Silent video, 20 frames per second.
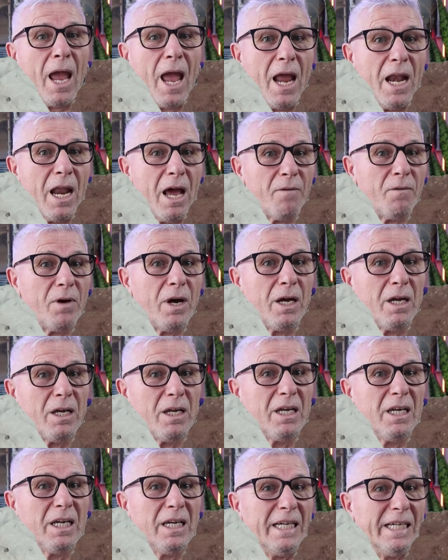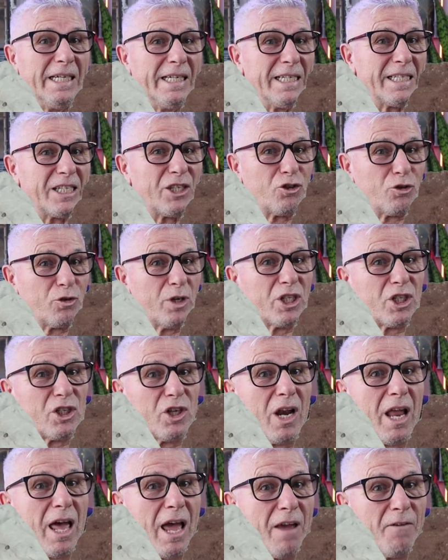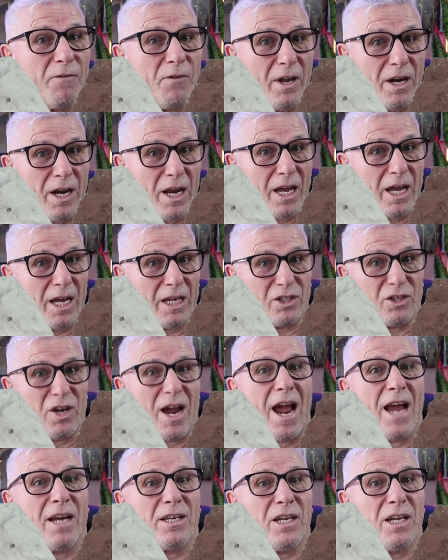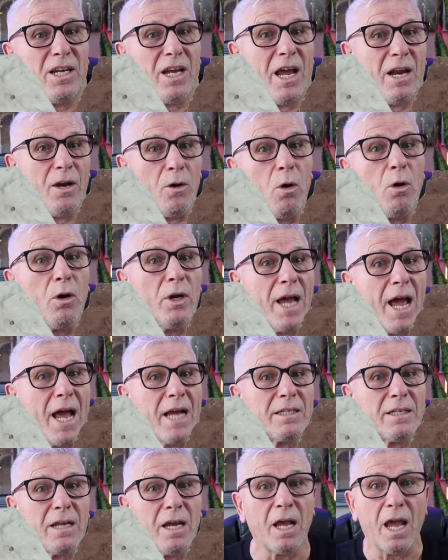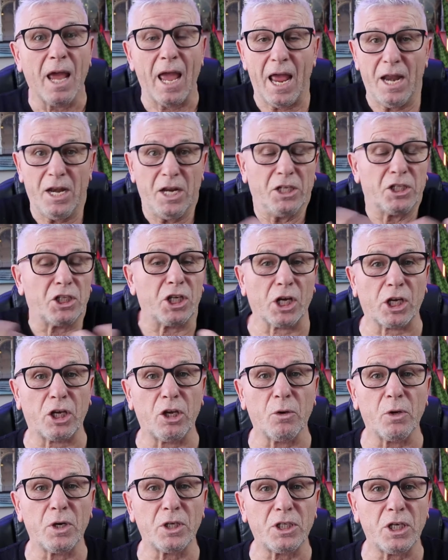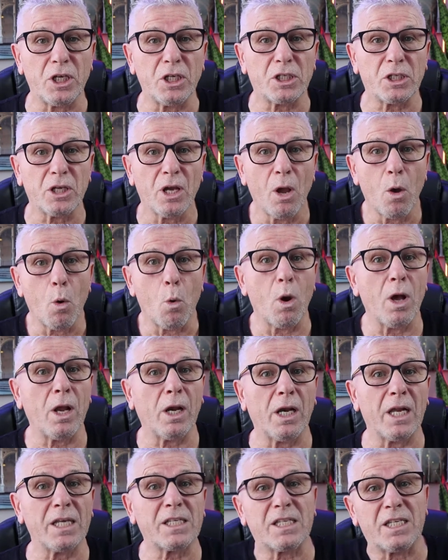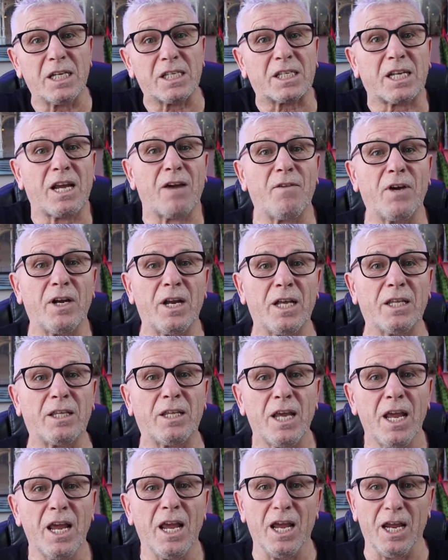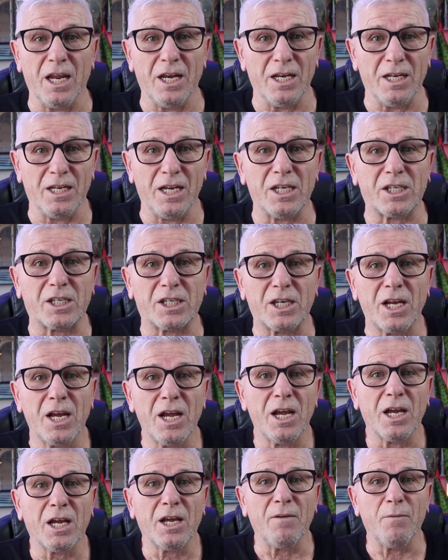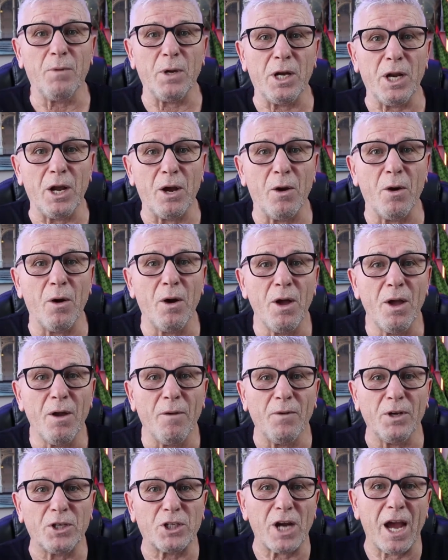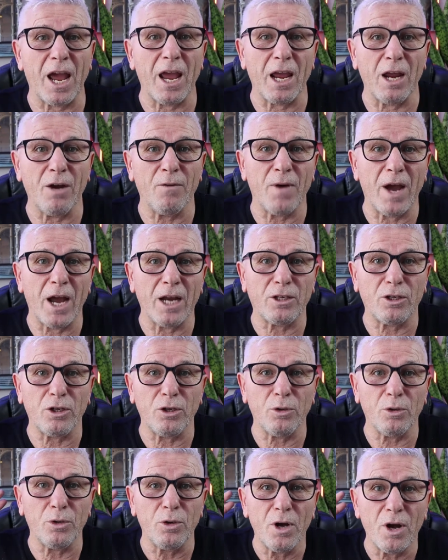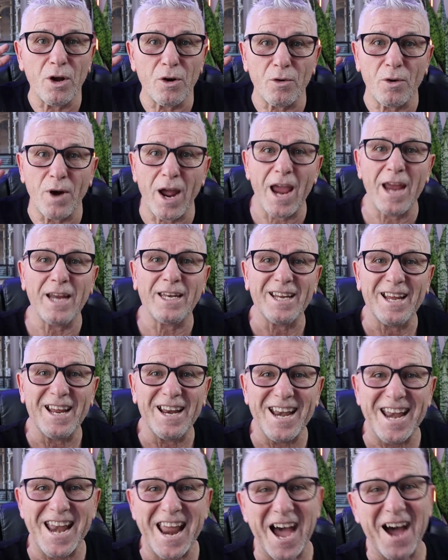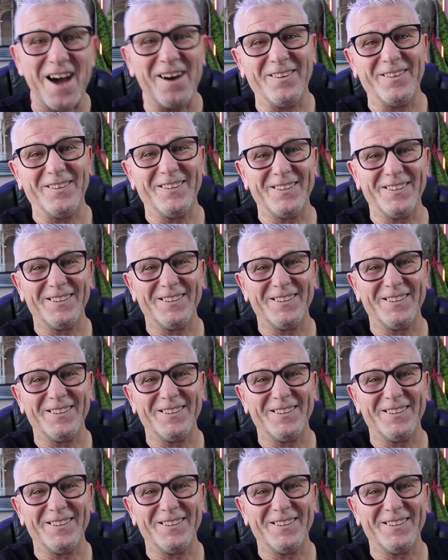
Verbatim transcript: and our uh, stress life and anxiety and all that and insecurities? Well, let's discover that in this video, which I invite you right now.